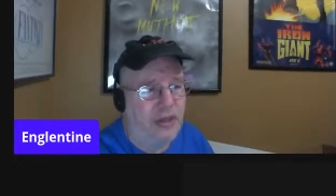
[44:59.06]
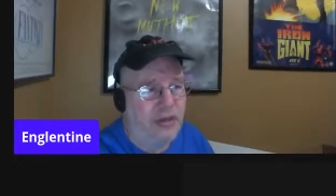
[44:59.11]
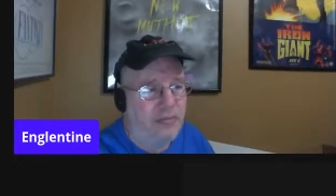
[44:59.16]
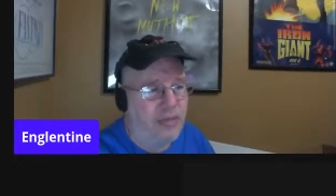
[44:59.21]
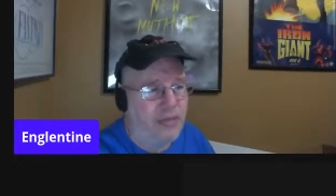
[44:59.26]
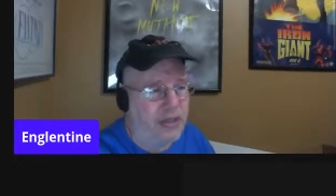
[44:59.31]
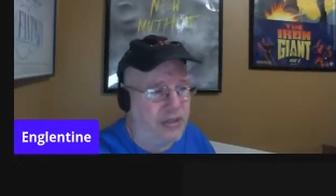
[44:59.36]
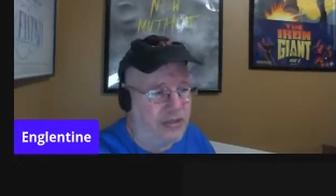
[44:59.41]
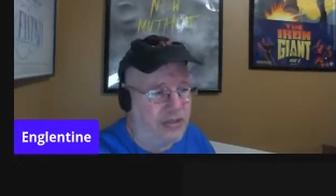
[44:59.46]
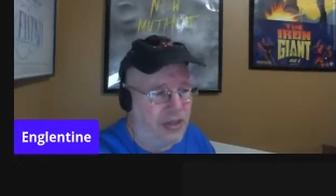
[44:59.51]

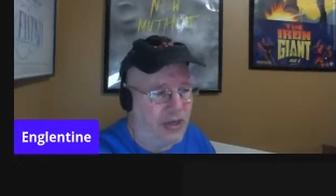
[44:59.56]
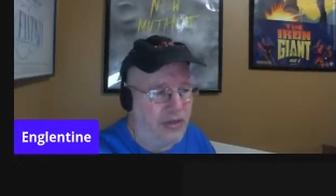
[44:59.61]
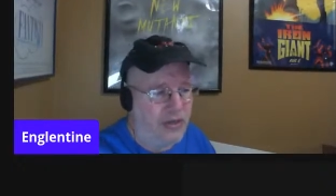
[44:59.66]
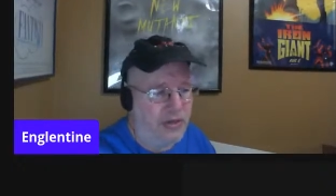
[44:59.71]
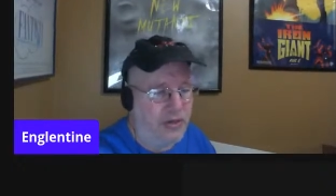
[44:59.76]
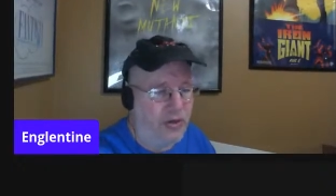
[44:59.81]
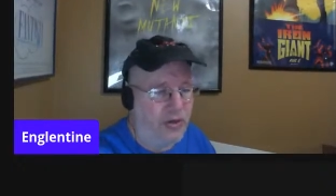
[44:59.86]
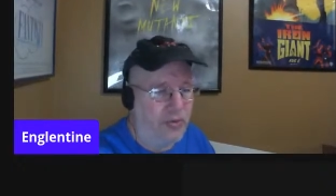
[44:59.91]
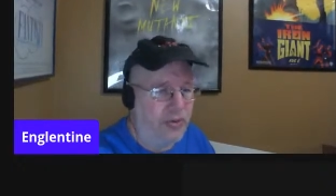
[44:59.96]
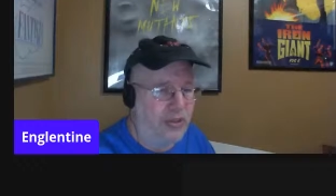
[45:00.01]
because all
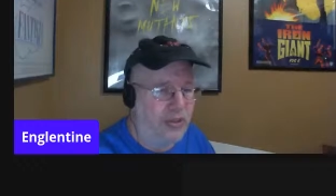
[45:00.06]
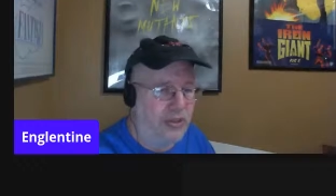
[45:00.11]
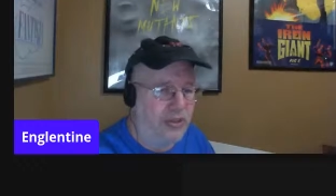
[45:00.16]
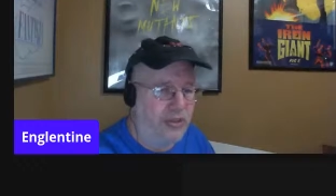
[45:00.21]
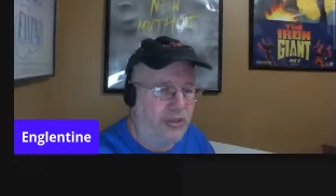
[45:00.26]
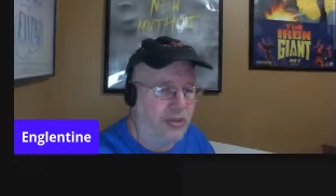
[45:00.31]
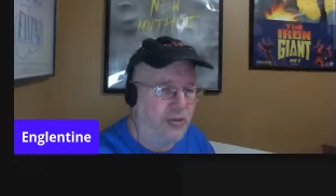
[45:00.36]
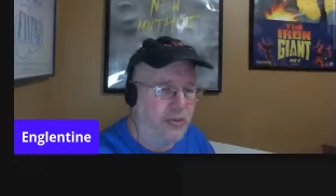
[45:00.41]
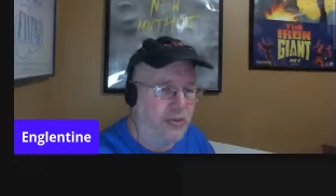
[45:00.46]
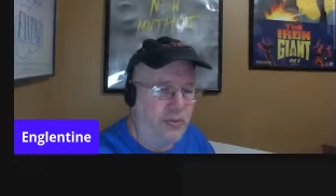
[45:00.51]
you're going to
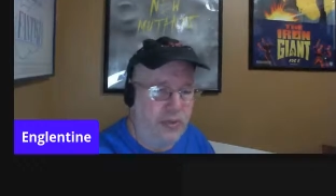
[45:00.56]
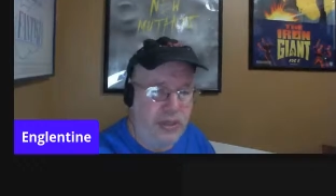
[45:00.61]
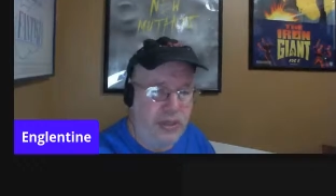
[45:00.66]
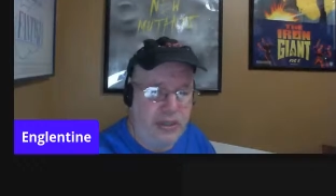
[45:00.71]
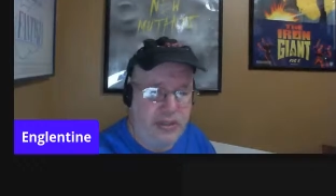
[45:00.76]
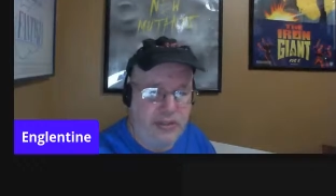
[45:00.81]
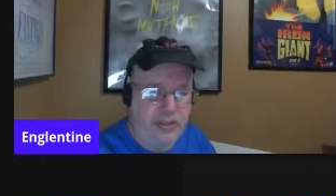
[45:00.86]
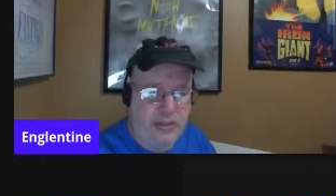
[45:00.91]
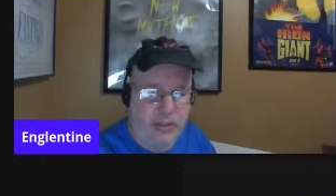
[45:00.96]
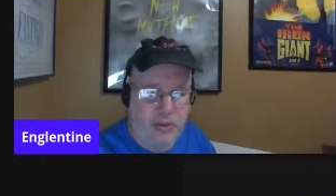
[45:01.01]
do
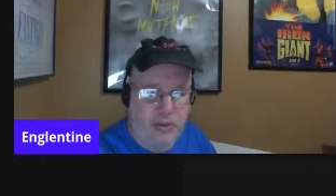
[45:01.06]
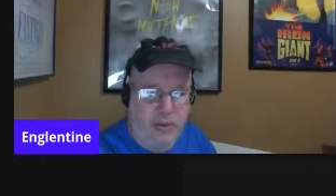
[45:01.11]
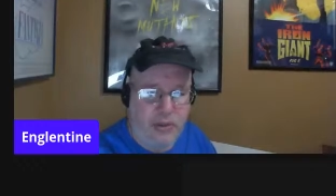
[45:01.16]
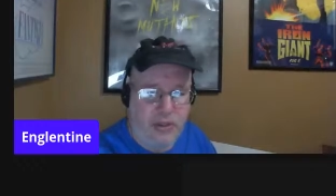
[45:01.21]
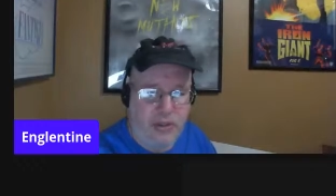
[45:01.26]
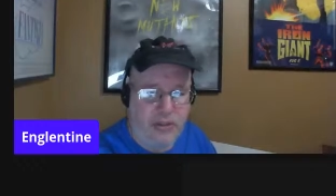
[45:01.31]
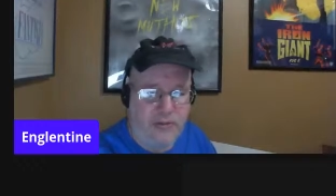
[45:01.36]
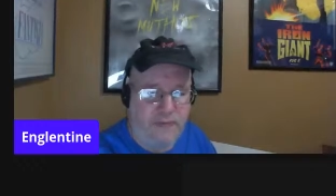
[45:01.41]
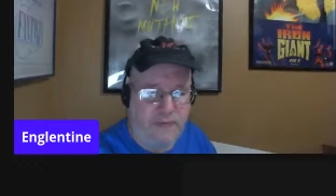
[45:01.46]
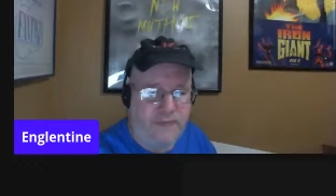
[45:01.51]
is you're
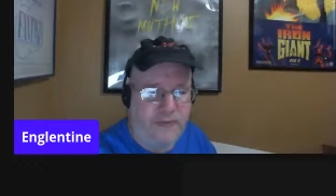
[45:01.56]
going to